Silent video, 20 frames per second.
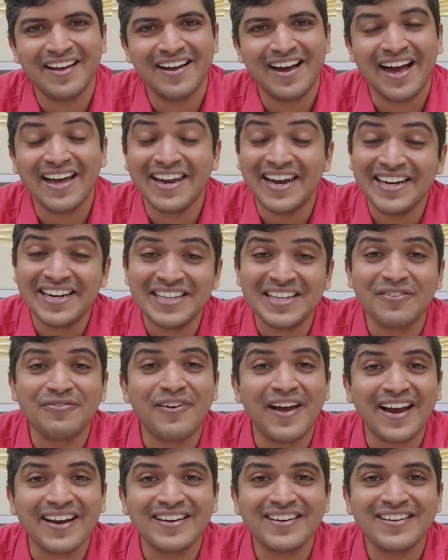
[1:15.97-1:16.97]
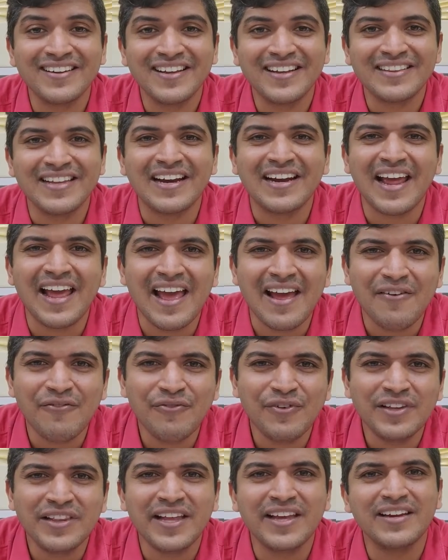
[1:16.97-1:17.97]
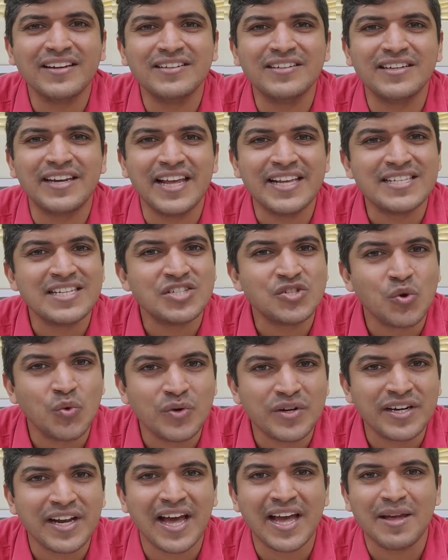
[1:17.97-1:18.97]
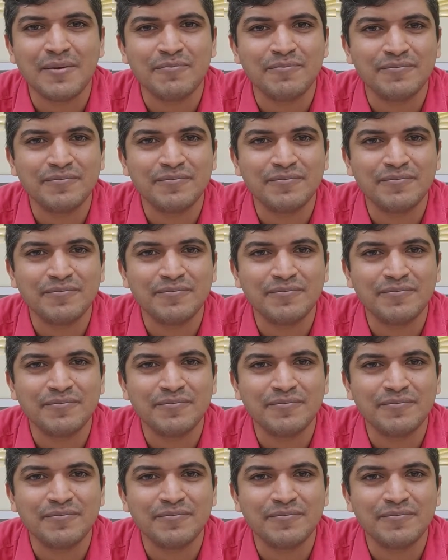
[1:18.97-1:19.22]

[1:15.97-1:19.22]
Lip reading: highlighting the fact that everything takes its own time